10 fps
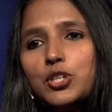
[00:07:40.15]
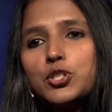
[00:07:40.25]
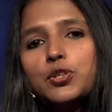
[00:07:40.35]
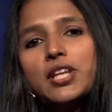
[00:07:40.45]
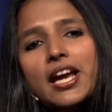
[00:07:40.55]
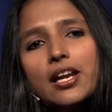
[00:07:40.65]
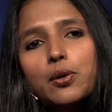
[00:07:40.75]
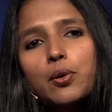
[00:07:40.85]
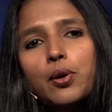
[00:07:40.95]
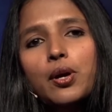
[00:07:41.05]
So
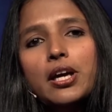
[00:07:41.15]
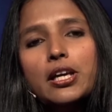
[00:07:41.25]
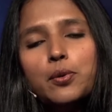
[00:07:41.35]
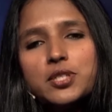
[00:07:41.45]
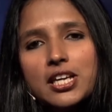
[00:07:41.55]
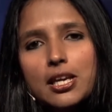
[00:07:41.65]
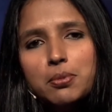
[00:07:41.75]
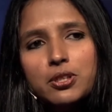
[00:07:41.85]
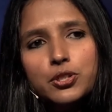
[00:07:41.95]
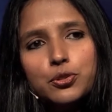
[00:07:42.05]
then, he was
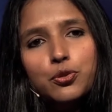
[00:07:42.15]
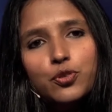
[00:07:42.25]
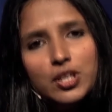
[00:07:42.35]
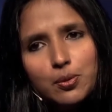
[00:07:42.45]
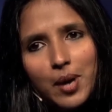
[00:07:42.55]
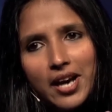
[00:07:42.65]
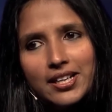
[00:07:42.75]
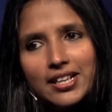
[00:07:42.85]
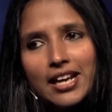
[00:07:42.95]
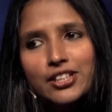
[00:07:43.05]
able to
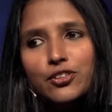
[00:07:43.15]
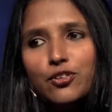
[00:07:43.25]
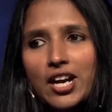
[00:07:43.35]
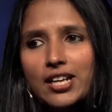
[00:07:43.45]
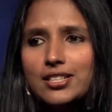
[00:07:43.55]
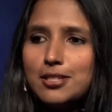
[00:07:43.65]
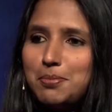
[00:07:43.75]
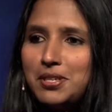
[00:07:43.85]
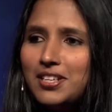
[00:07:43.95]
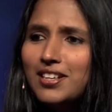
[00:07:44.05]
rewind at the right
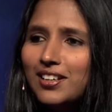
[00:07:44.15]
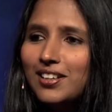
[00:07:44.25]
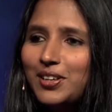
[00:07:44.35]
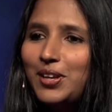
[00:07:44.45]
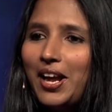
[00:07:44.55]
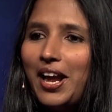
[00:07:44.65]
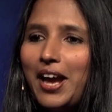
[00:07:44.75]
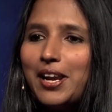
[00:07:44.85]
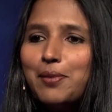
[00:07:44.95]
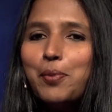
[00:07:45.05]
speed
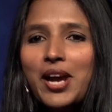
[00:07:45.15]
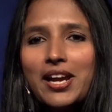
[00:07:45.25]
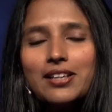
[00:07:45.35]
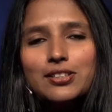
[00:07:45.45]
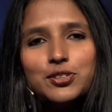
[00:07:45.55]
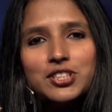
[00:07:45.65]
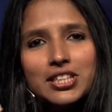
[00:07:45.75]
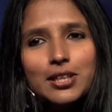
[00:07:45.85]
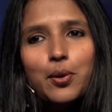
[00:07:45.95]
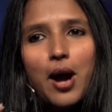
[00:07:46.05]
and wait to
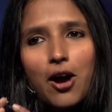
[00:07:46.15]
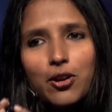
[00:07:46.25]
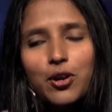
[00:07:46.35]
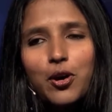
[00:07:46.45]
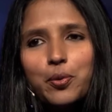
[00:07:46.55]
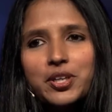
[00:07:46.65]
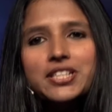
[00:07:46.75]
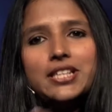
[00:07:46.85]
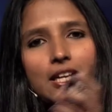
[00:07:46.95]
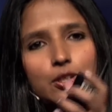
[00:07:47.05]
see how long would
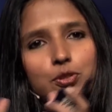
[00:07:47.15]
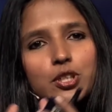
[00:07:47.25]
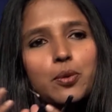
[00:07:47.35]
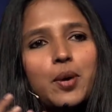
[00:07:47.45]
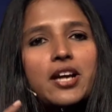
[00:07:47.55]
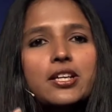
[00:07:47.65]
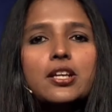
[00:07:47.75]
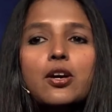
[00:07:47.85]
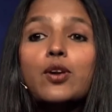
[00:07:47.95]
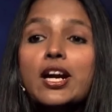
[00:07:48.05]
it take to
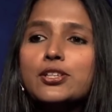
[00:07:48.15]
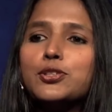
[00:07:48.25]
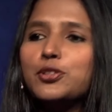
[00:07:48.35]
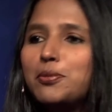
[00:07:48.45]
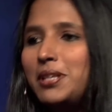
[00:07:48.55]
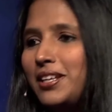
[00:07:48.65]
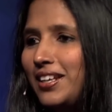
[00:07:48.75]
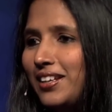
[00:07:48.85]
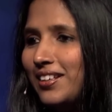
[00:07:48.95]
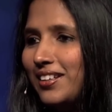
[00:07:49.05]
rewind right to the
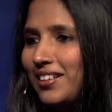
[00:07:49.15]
beginning.